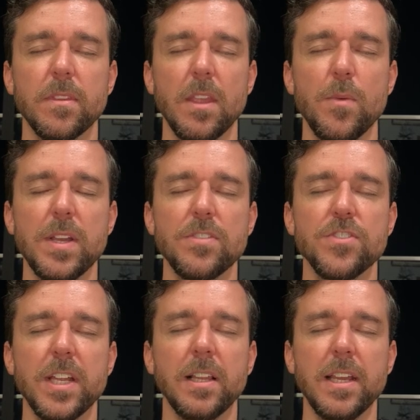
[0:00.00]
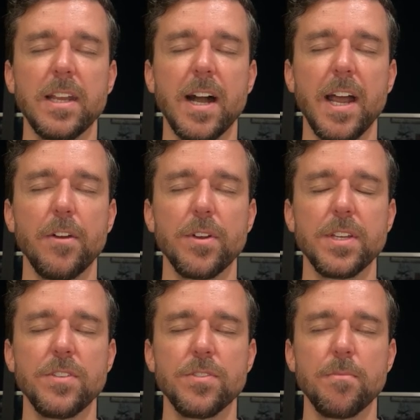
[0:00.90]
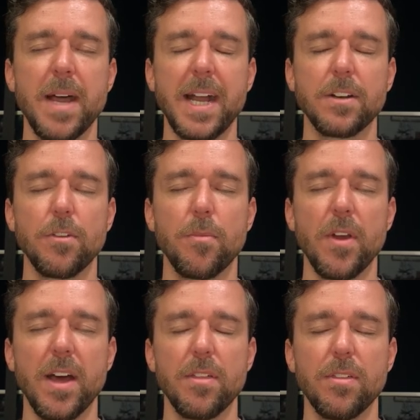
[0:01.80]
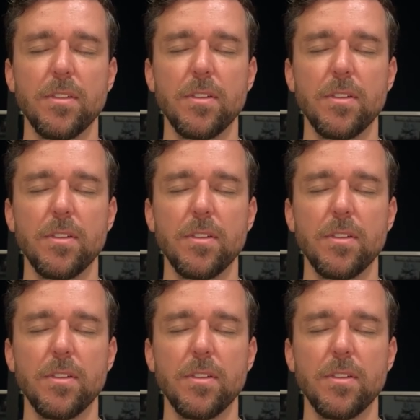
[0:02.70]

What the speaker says: We can gently guide our attention back to the breath.